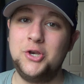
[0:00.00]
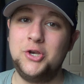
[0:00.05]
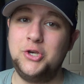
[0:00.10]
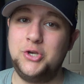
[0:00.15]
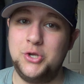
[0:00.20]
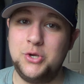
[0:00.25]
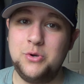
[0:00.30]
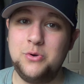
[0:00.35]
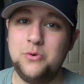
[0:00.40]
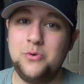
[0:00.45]

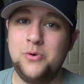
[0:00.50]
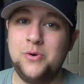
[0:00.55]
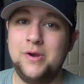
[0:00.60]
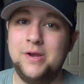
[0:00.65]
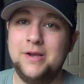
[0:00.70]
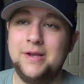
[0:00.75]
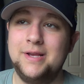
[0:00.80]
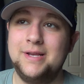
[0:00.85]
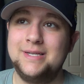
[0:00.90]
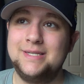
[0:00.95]
do
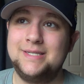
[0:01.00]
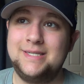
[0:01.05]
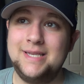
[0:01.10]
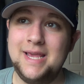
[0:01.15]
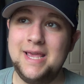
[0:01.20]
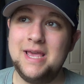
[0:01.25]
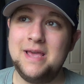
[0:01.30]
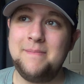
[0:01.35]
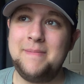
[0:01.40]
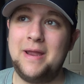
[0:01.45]

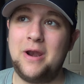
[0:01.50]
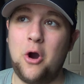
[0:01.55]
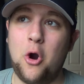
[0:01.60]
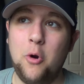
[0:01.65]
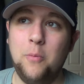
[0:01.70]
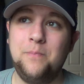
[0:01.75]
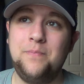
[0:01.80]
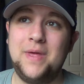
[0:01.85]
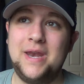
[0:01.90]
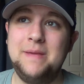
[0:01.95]
see him and
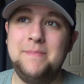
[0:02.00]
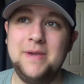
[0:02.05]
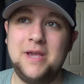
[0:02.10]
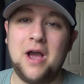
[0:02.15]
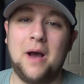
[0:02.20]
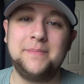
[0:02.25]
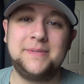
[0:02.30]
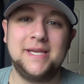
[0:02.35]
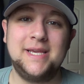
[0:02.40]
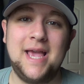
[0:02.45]
hope that he
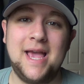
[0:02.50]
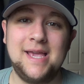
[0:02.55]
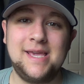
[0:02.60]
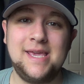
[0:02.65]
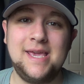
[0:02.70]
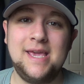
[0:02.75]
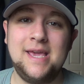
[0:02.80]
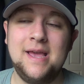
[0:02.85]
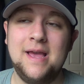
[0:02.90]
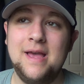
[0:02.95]
becomes a
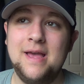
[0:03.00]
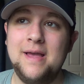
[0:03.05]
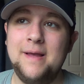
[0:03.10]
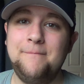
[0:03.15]
Yankee.